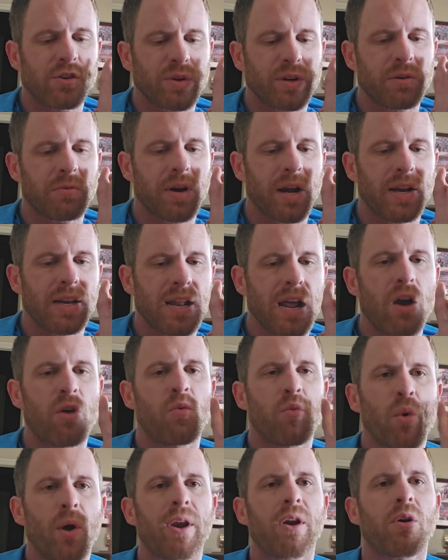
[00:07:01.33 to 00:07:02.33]
drink right now,
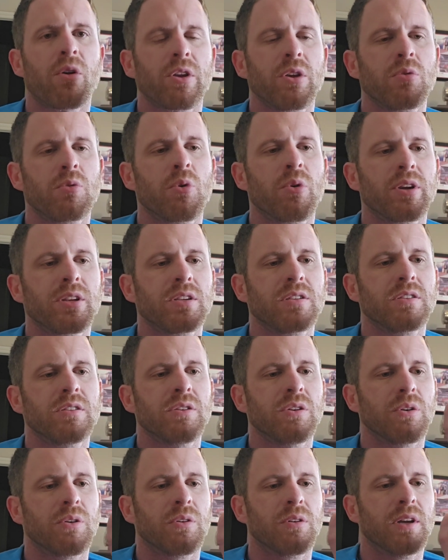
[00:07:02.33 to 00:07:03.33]
what are you going to
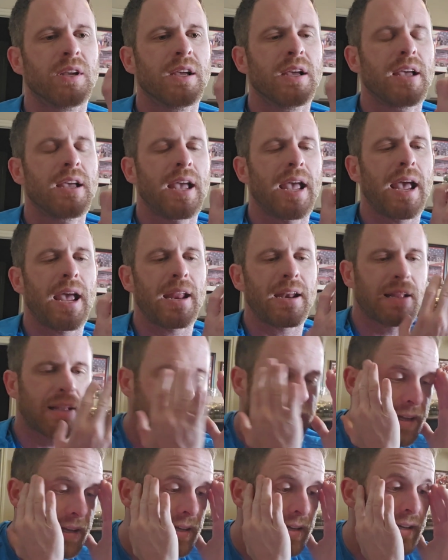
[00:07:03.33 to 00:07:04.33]
do? And
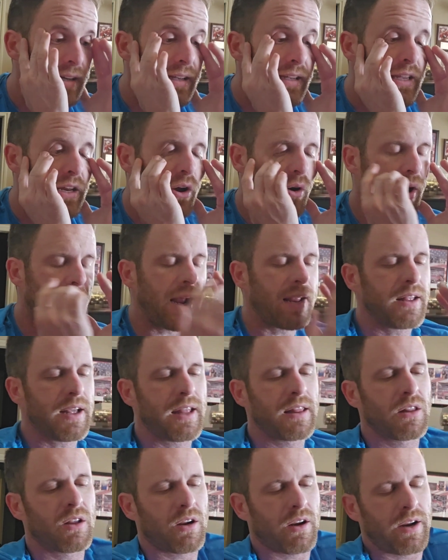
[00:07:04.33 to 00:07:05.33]
you know,
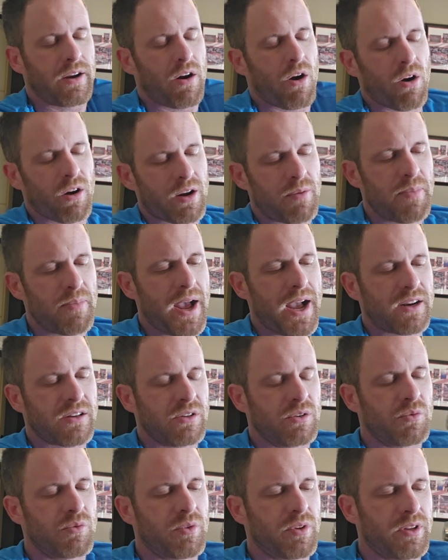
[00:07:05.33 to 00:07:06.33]
I harken back
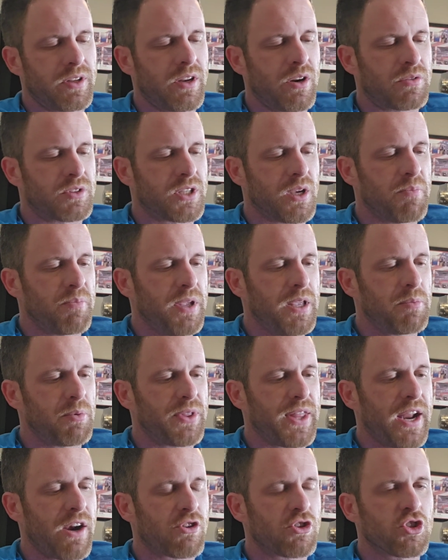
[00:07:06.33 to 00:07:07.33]
to, you know, some
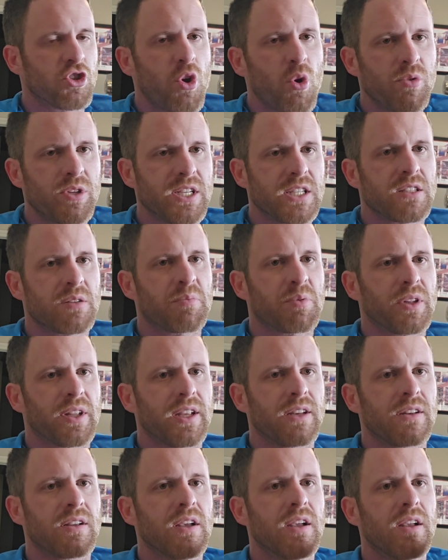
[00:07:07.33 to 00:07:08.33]
people that are so
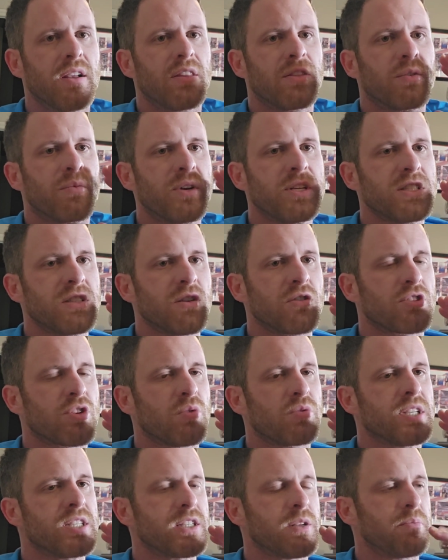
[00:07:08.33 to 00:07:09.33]
disciplined. The reason they're
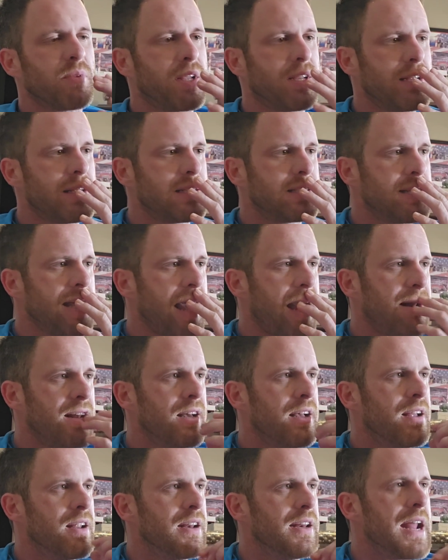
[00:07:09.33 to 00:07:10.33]
so disciplined is that
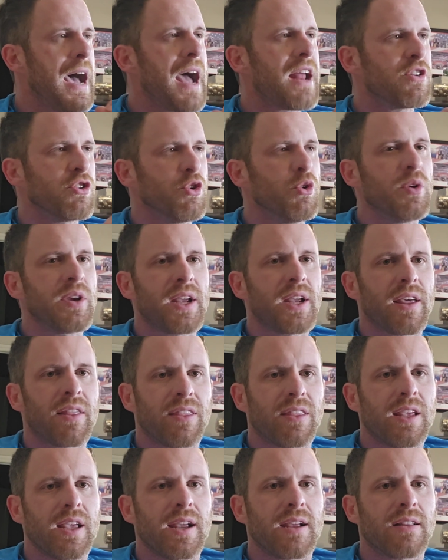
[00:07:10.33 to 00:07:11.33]
not doing a
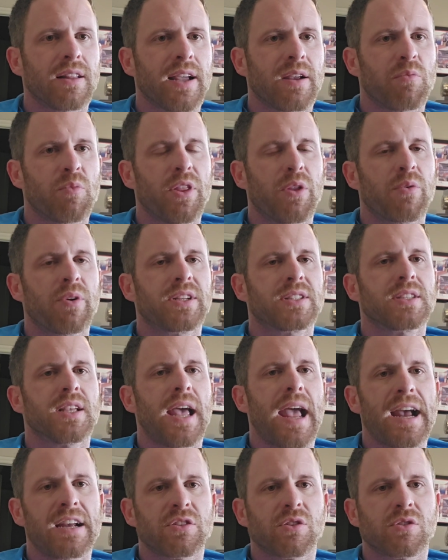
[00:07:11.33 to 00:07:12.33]
thing, like whether it's
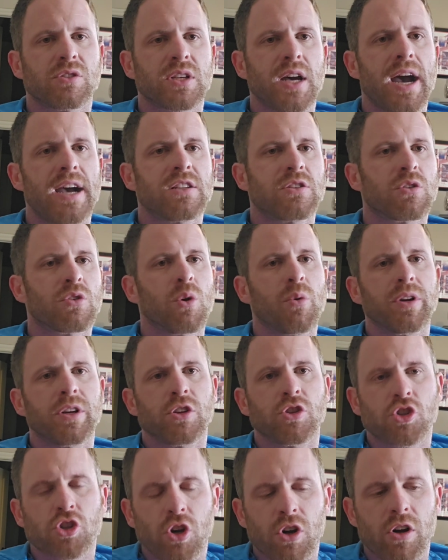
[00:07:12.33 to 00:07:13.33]
exercise or going
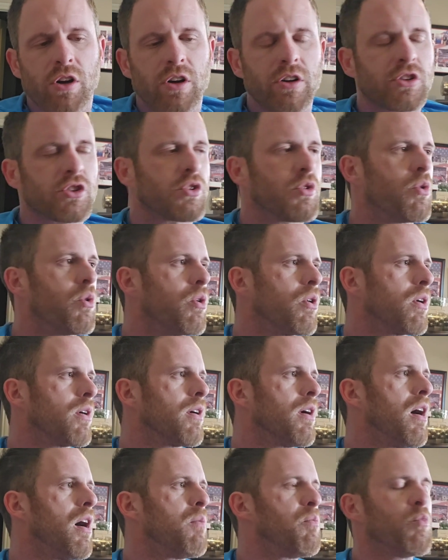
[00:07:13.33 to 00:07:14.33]
to church
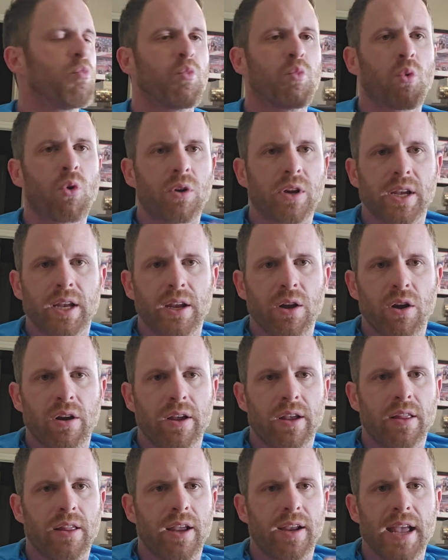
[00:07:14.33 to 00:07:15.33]
or working
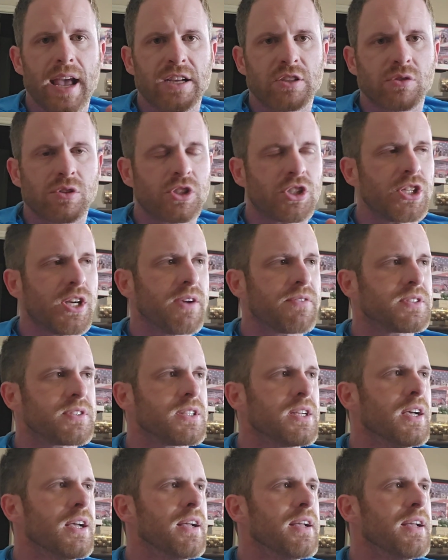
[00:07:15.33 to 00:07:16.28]
like extra shifts,